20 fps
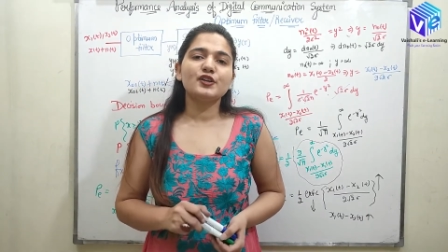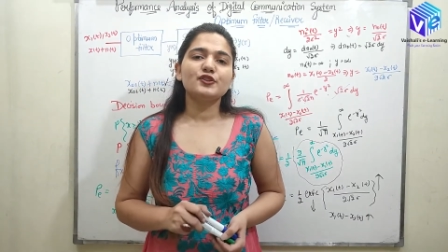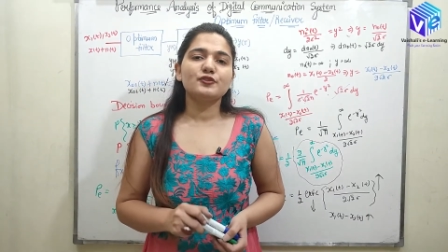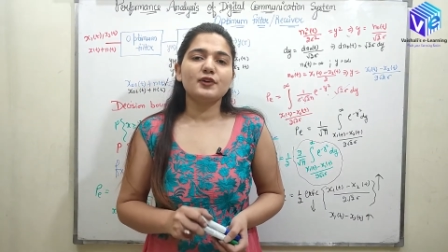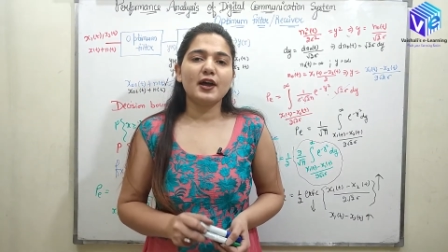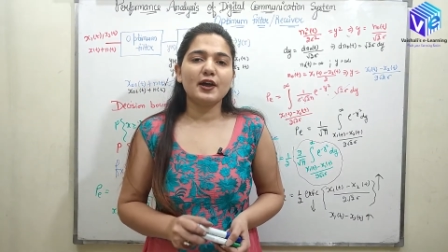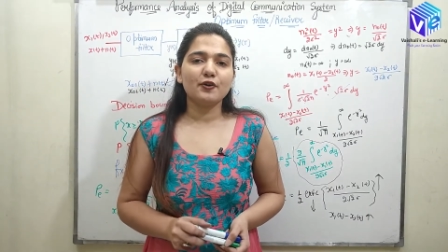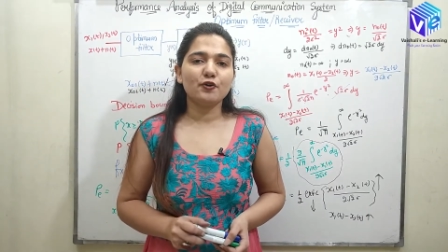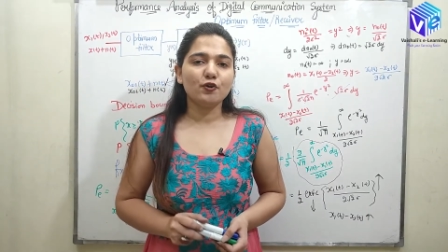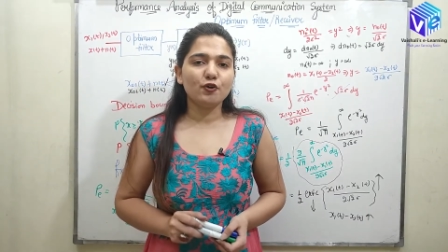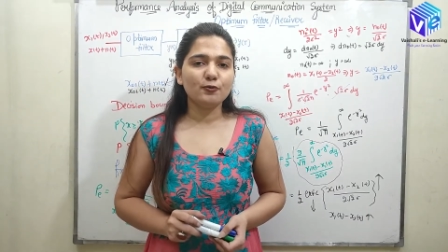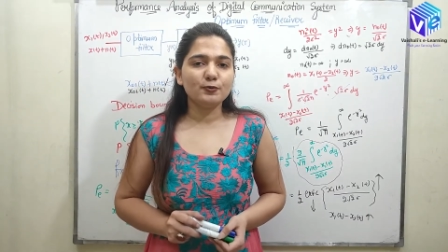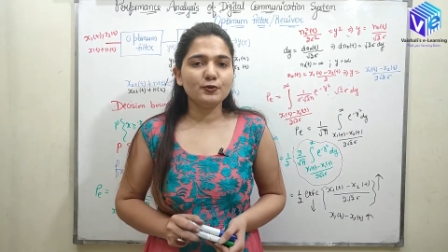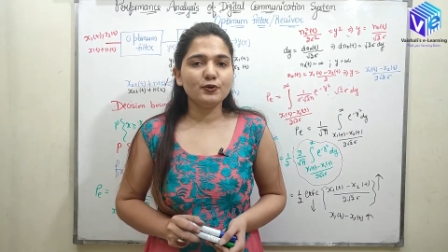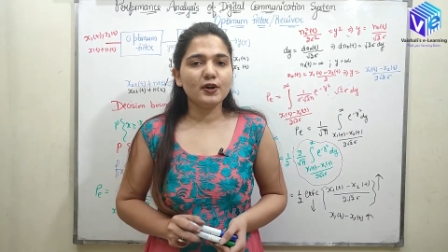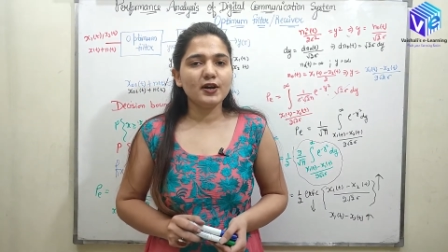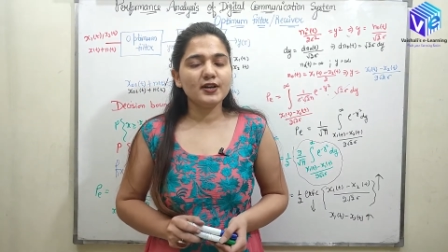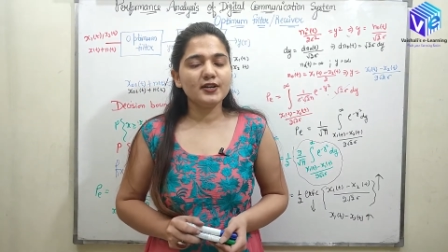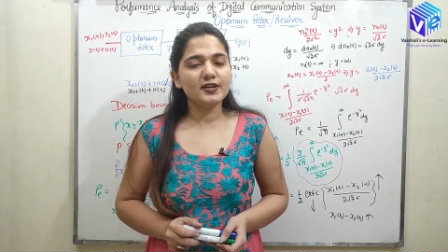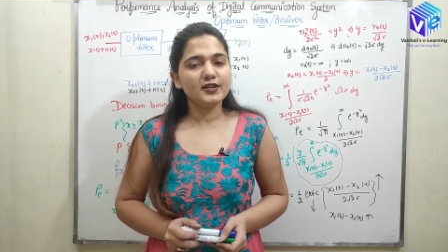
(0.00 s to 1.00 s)
So I hope
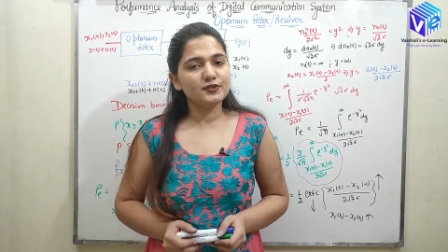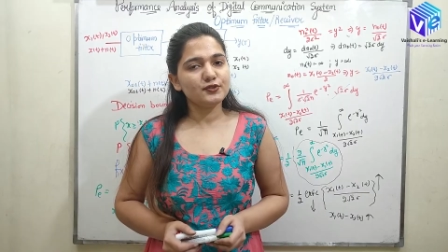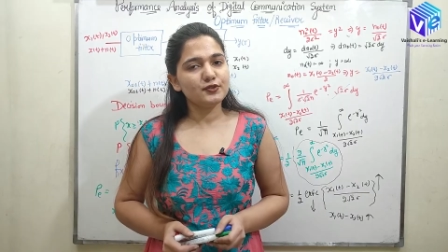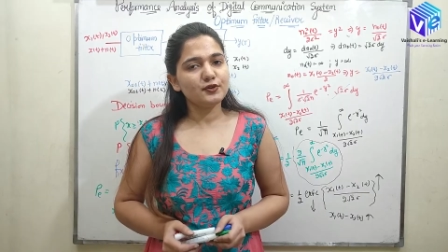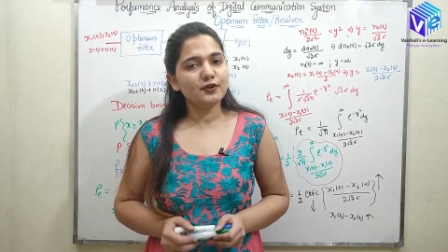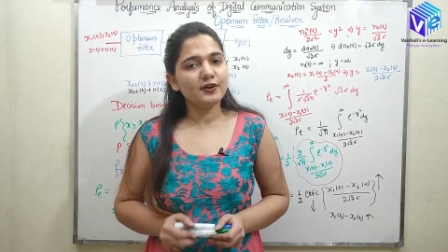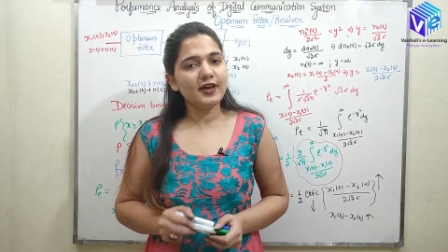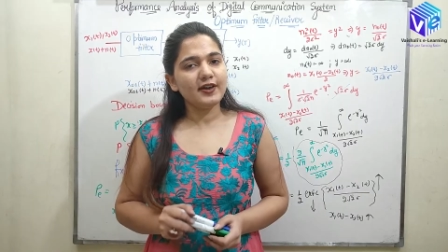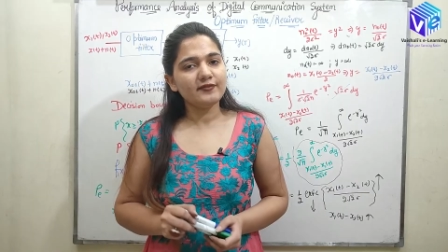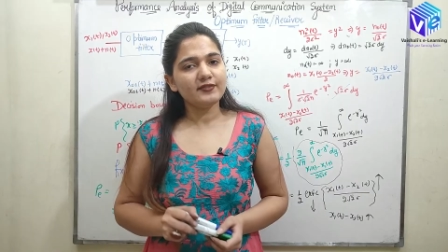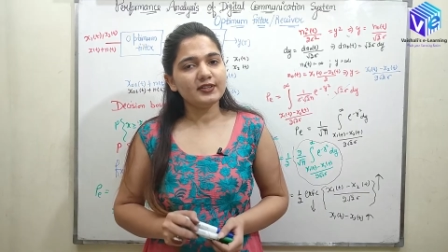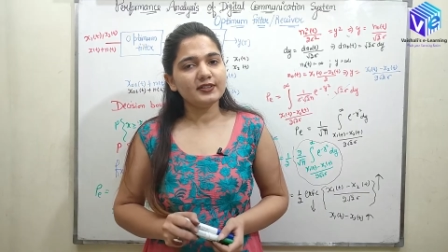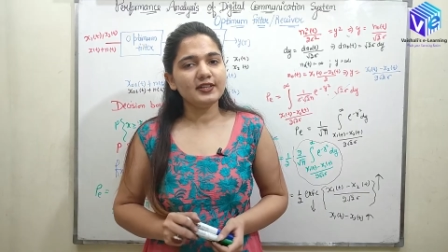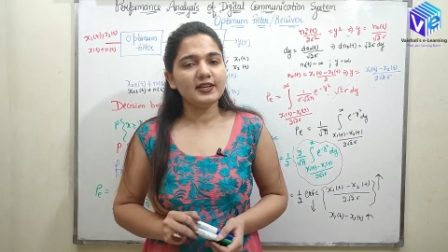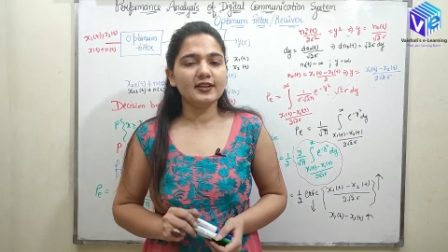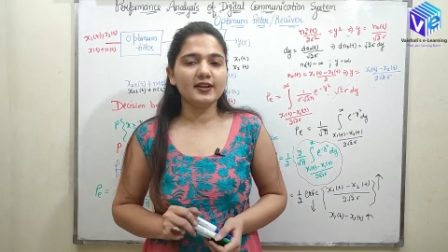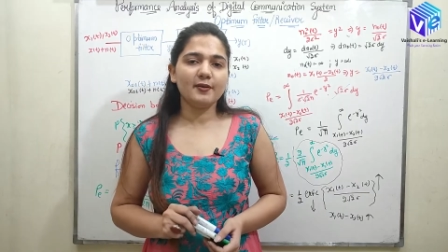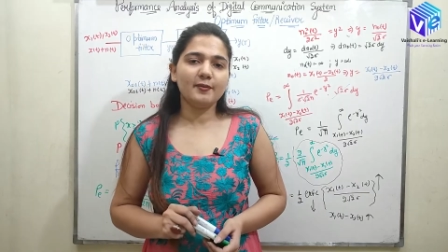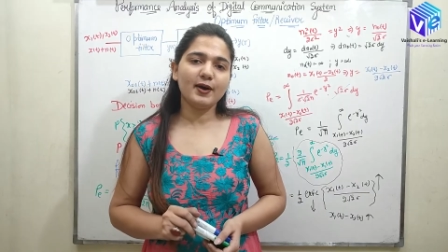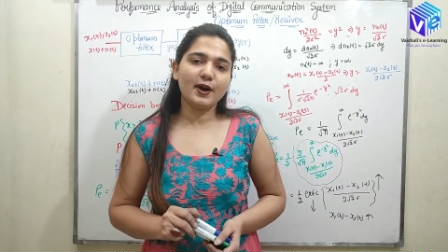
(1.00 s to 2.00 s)
you understood
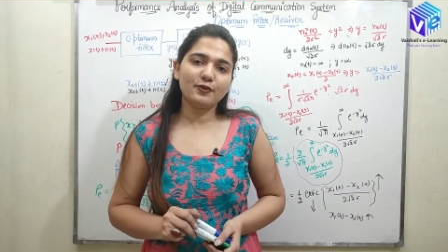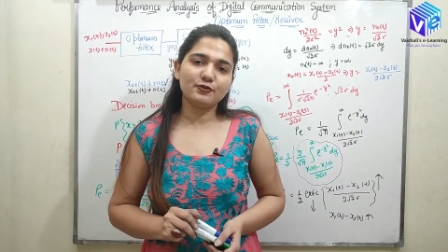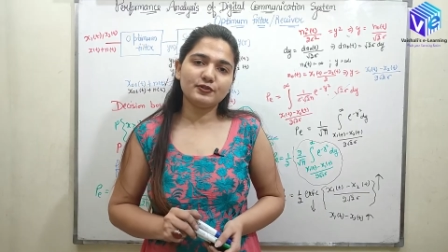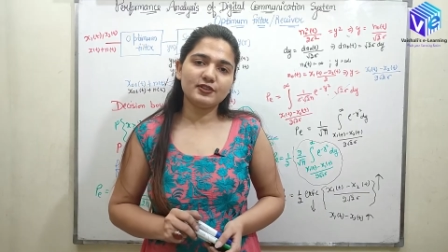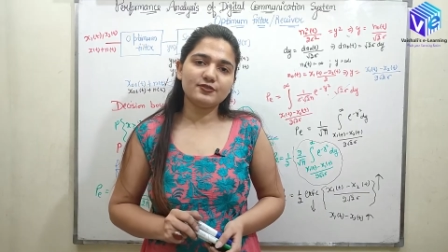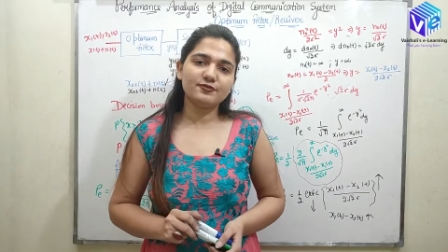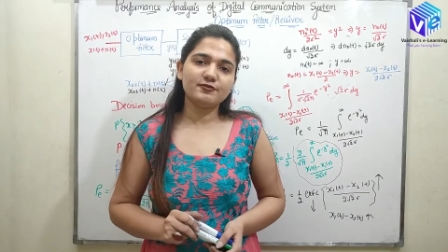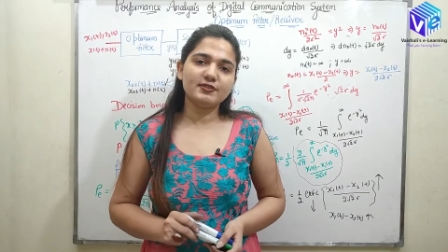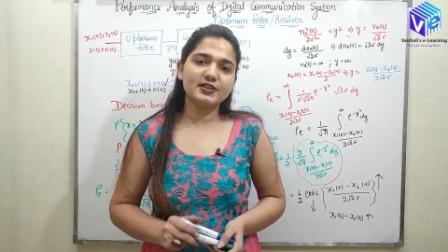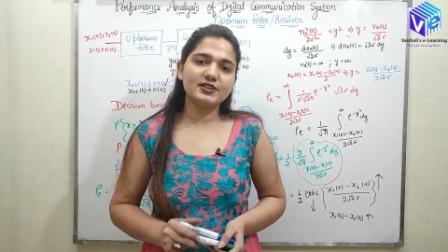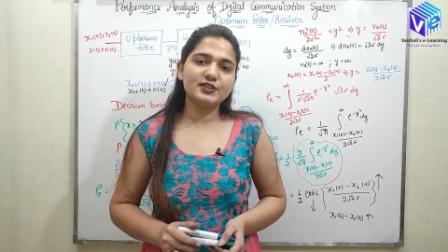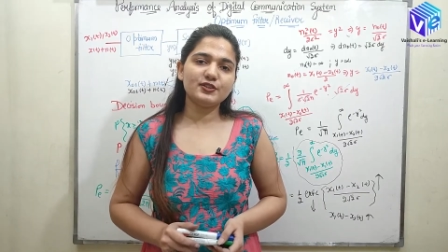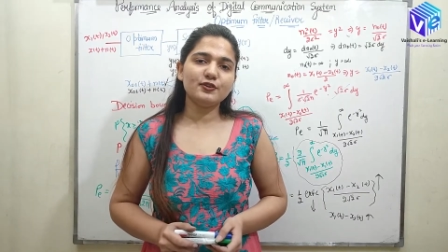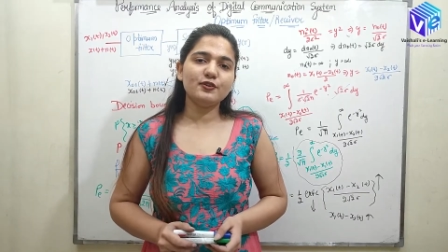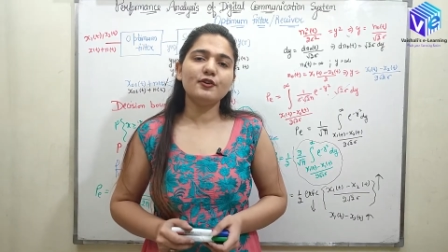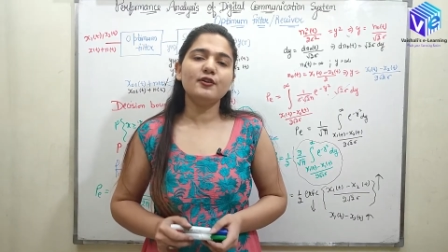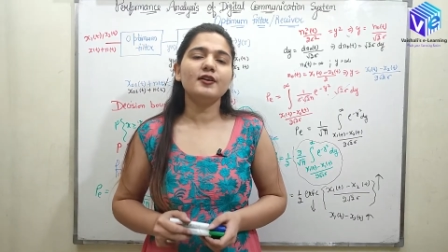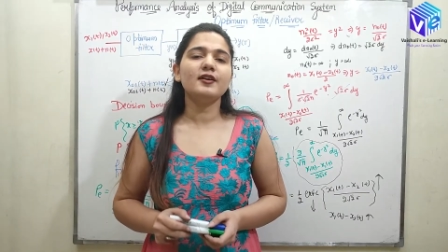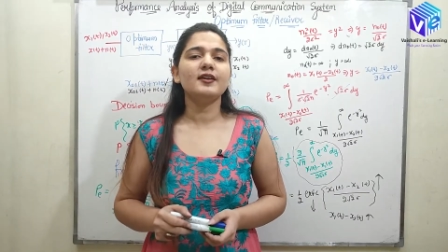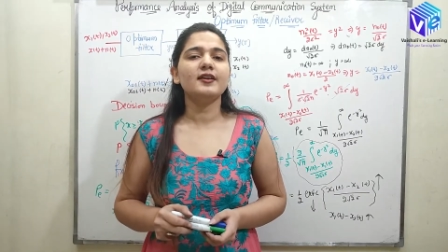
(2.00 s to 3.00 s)
everything about this
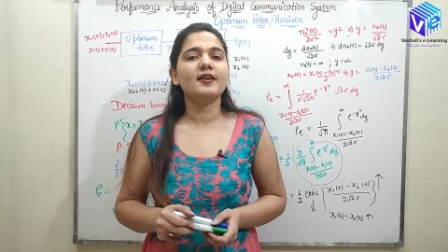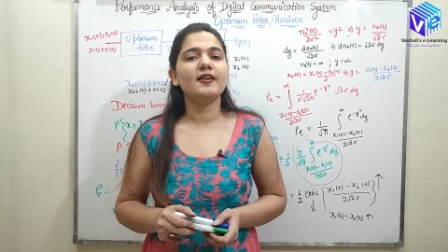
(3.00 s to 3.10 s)
video.